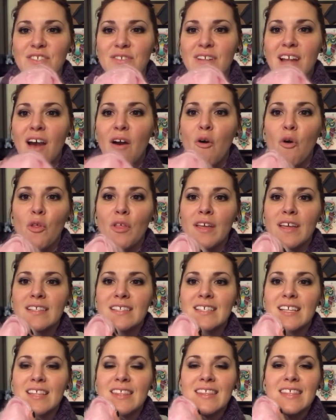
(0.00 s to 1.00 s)
So not only
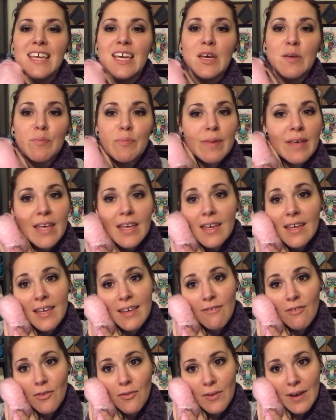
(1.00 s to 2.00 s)
is it a Think Pink
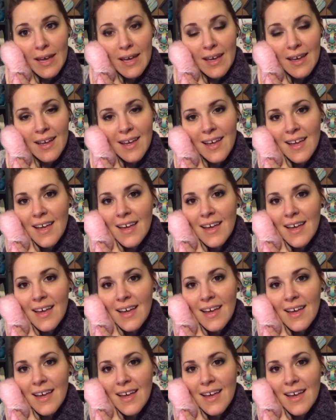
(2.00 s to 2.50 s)
giveaway,